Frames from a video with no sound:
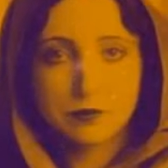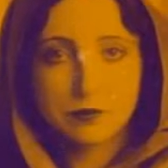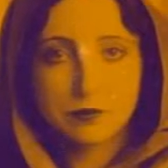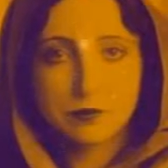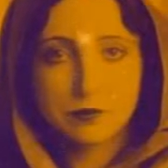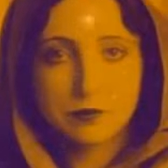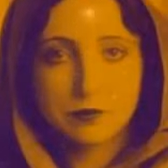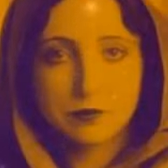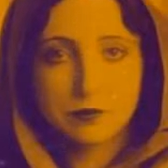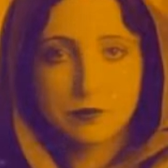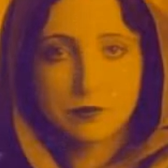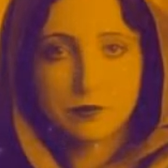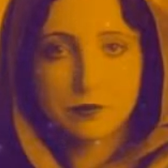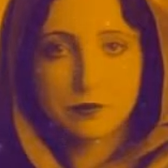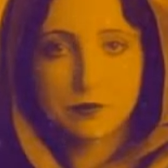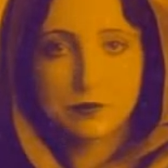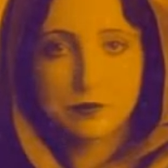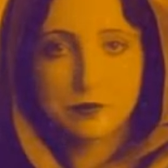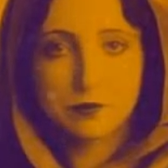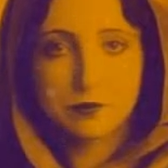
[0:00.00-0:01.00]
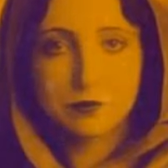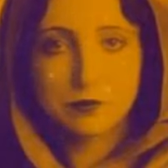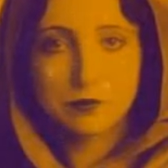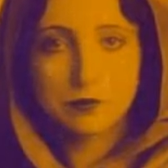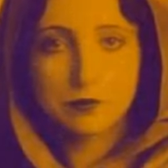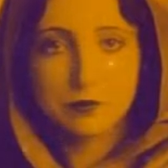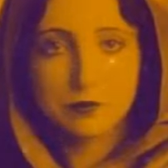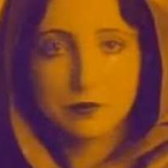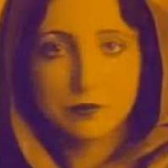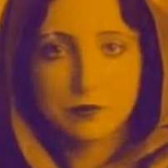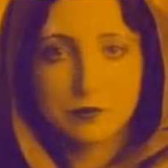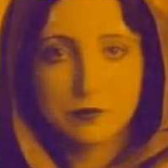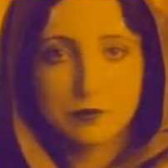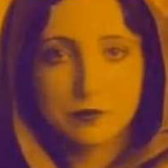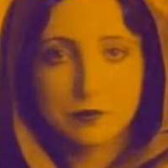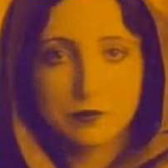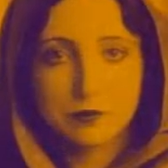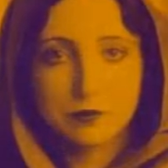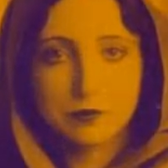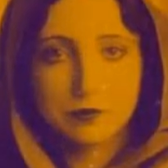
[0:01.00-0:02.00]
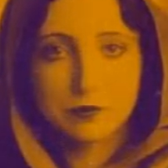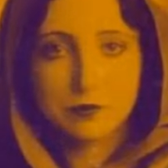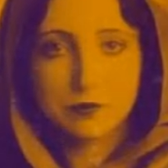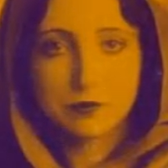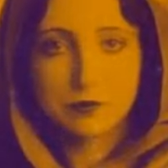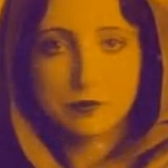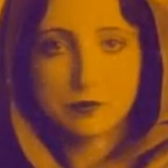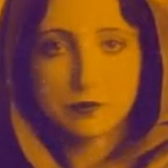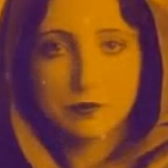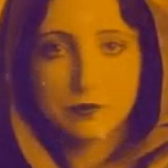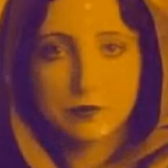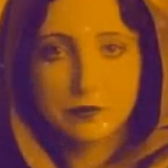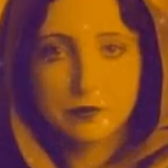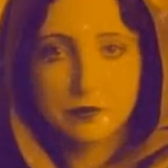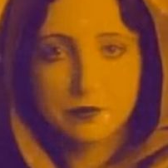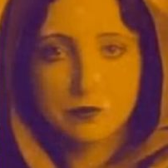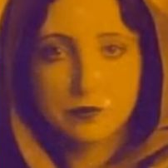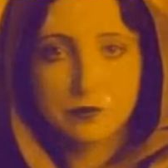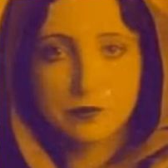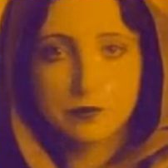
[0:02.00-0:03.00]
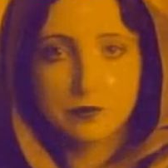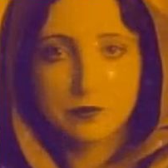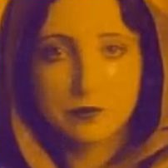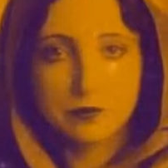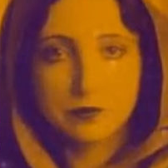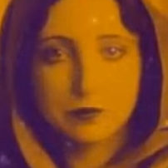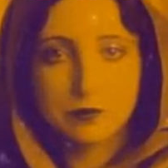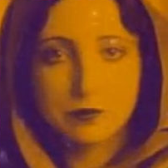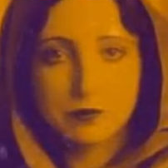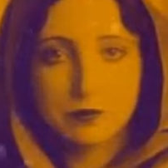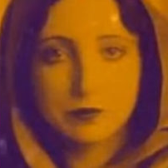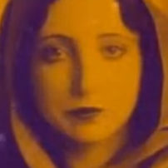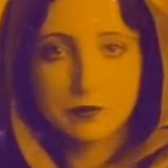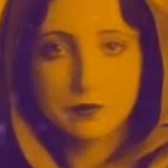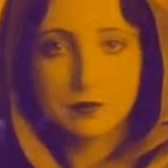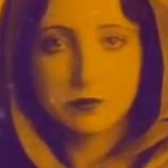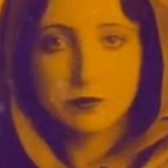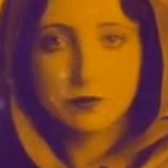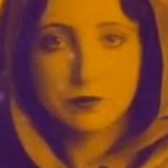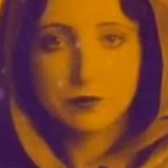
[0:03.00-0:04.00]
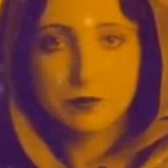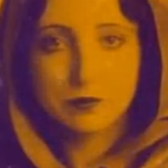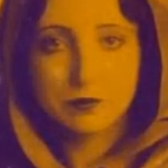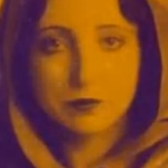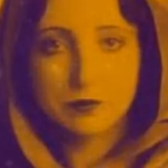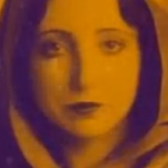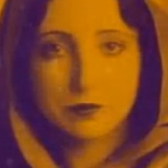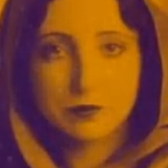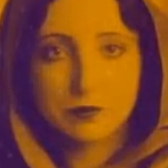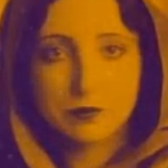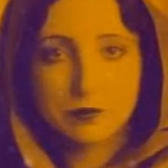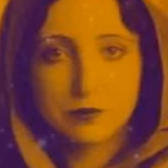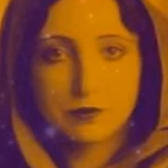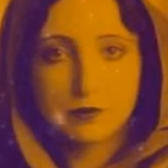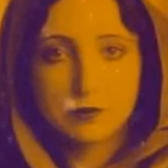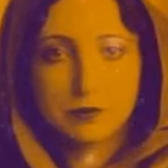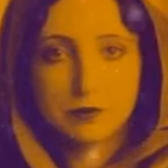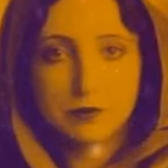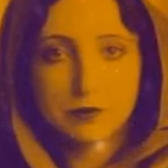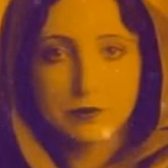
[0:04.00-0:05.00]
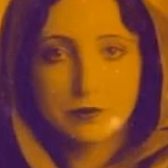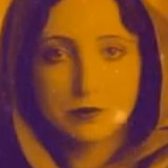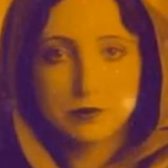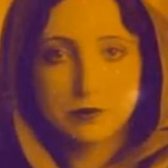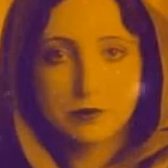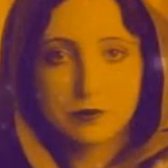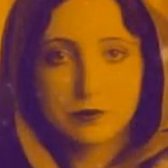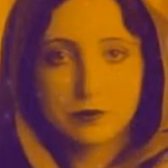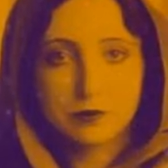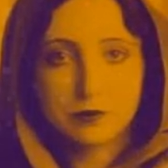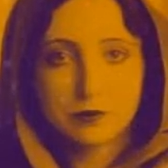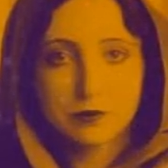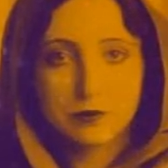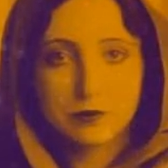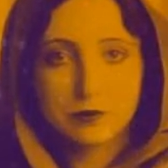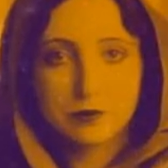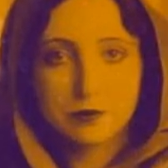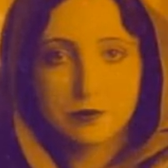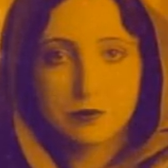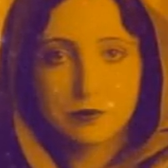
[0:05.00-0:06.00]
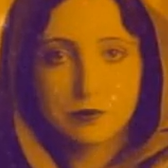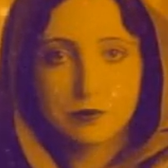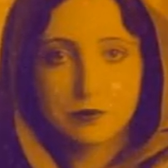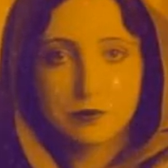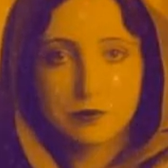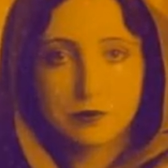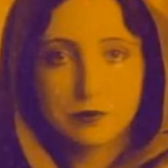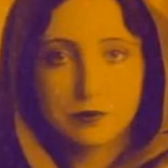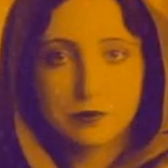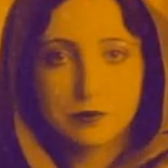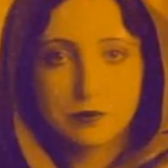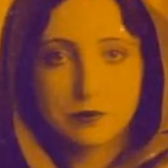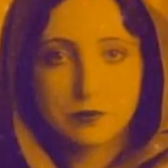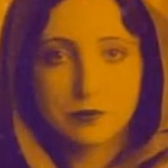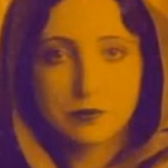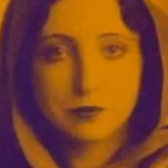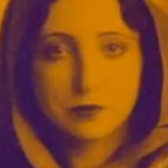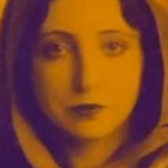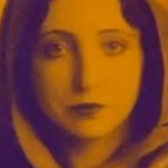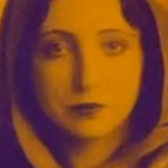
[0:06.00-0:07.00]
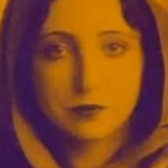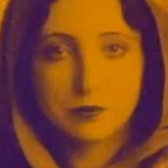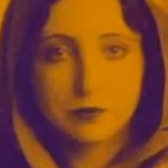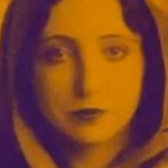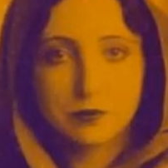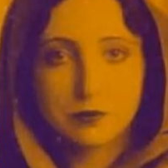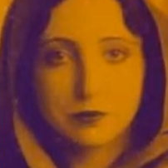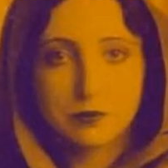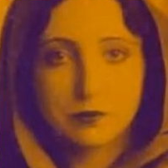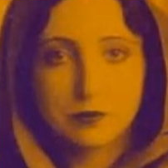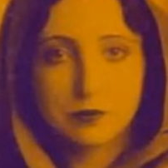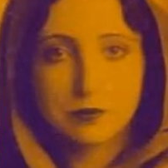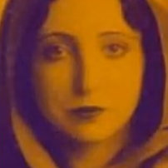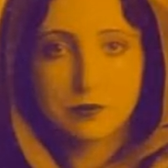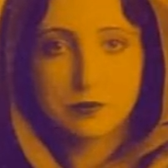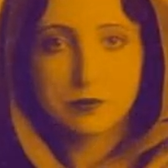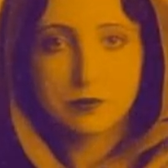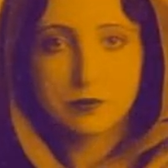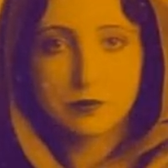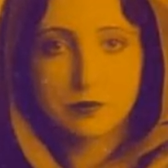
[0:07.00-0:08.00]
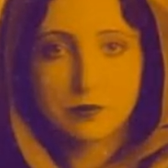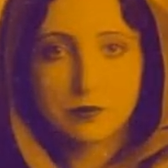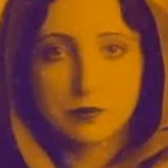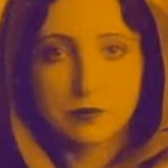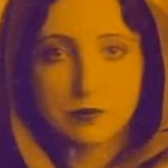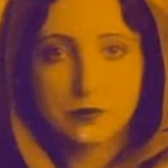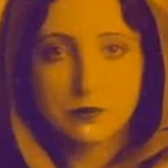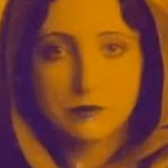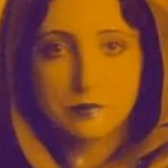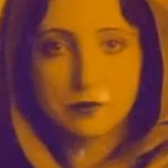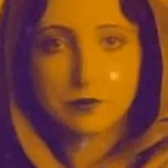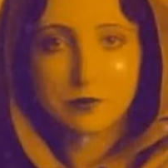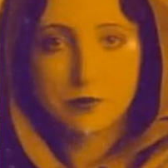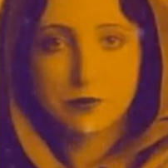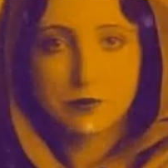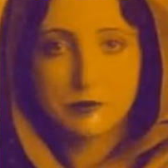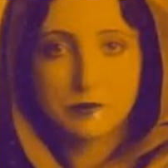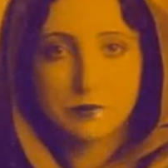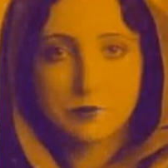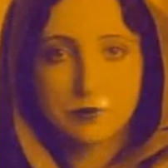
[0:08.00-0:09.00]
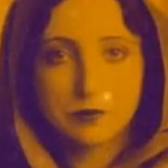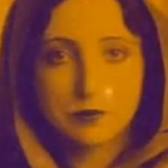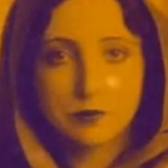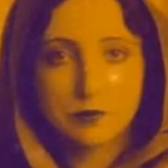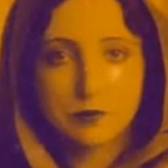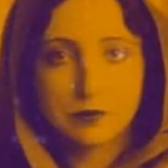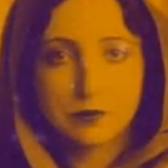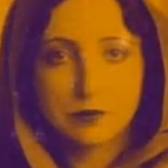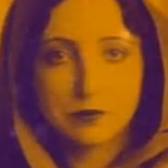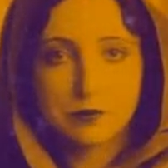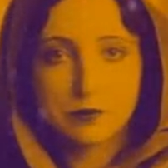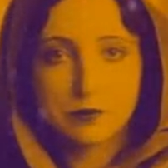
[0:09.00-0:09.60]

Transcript: wouldn't they? And then you could just go in and shoot them all. Because they're thinking that to defend themselves is evil and that weapons are evil.